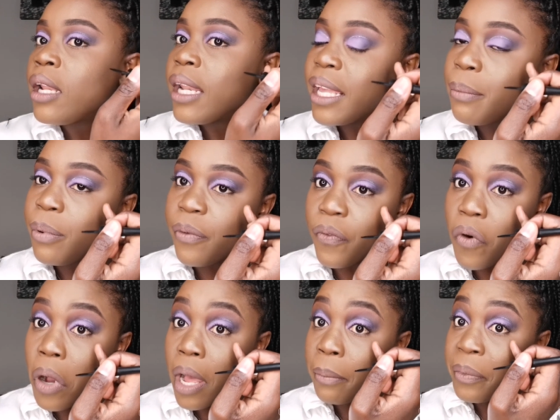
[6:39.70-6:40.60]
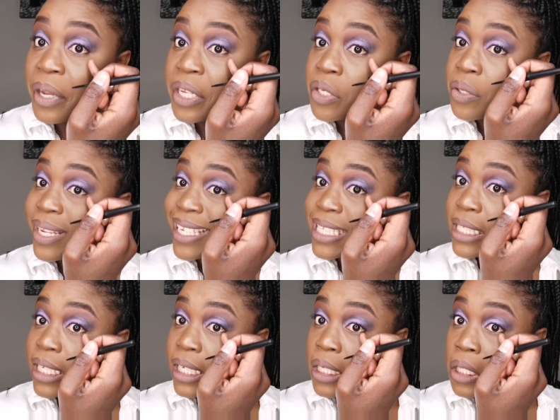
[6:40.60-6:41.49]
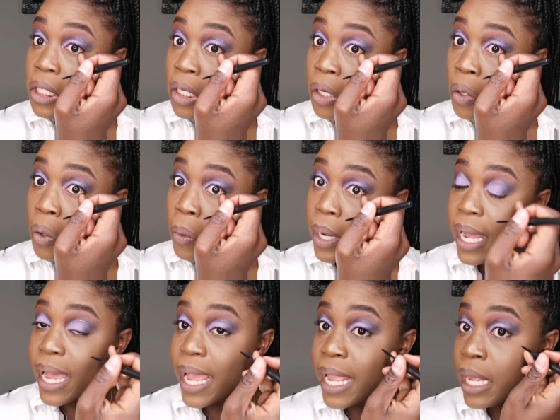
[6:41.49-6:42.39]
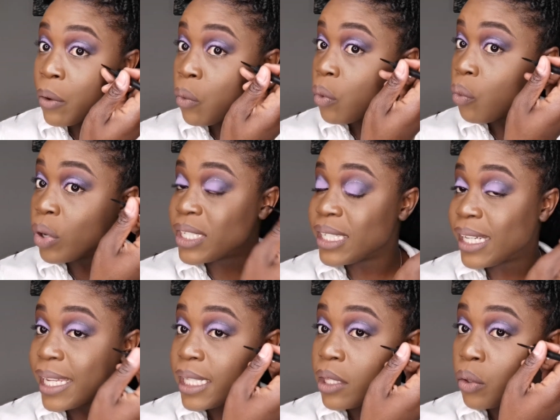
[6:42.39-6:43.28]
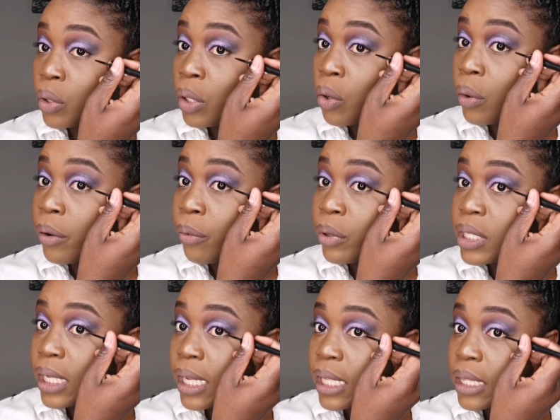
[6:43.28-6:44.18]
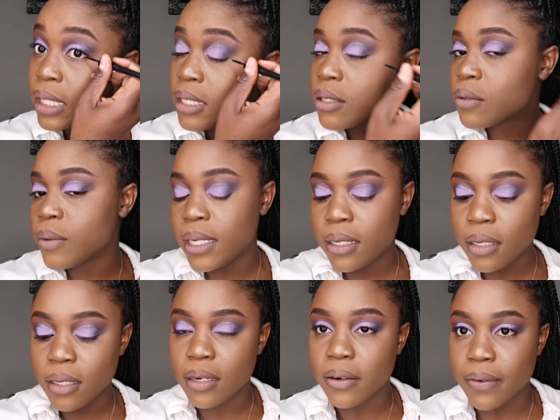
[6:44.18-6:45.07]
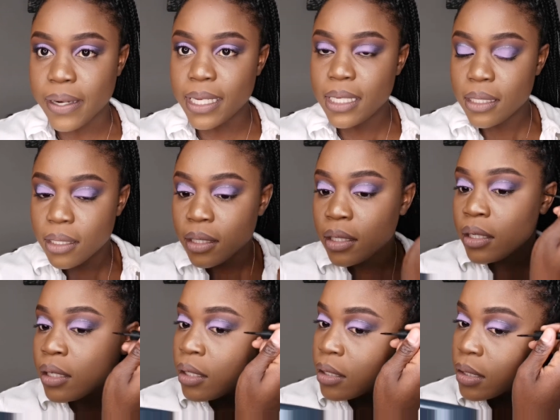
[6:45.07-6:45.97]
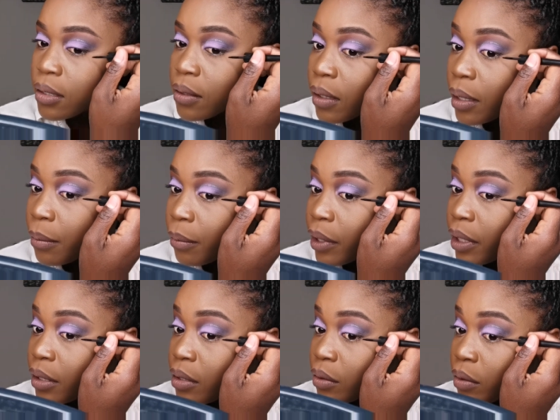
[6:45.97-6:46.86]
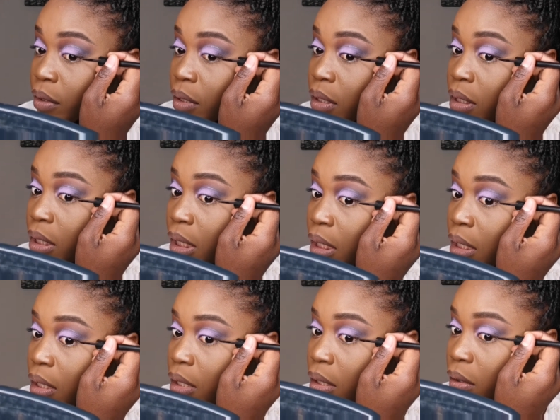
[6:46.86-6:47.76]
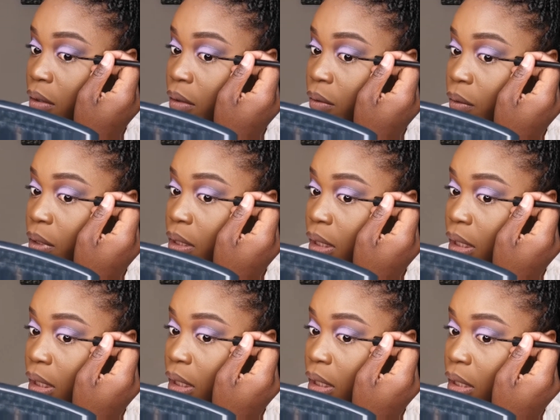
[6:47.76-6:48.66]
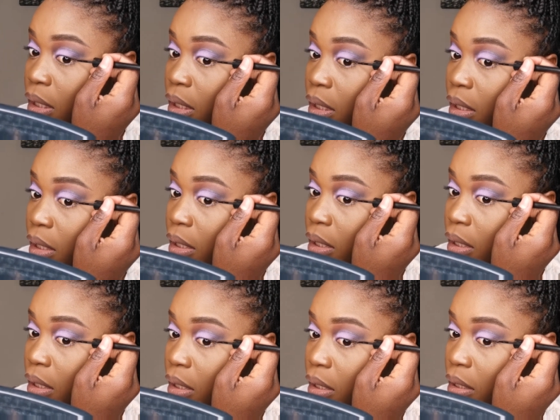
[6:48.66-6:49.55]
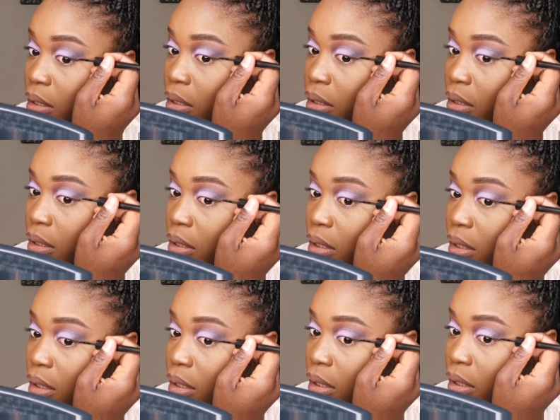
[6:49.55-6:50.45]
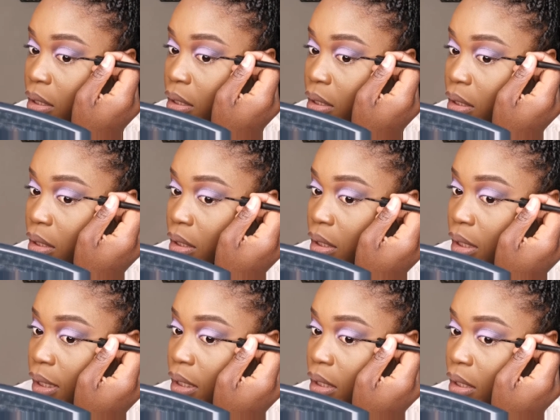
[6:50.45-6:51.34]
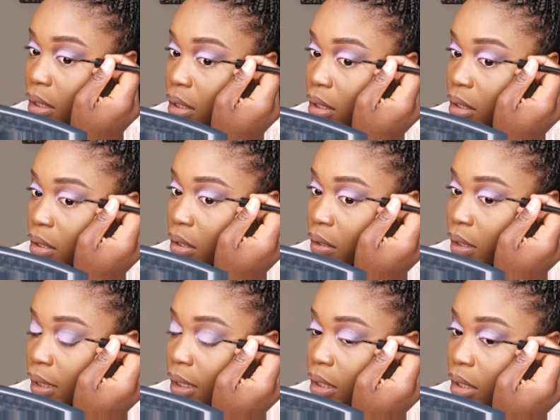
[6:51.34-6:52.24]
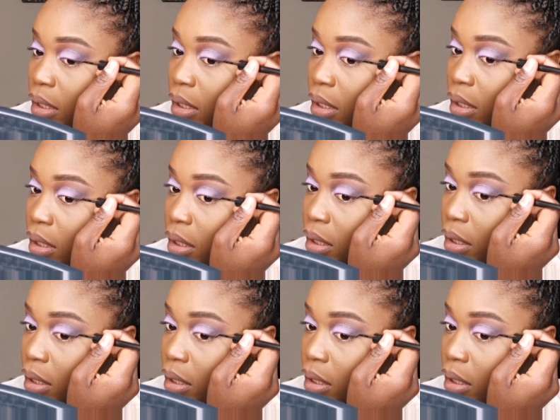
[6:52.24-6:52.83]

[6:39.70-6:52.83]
Like before, I'm going to extend the lower eye waterline, the lower waterline, this one, right? So I'm going to take the lower waterline and extend it lightly, draw lightly.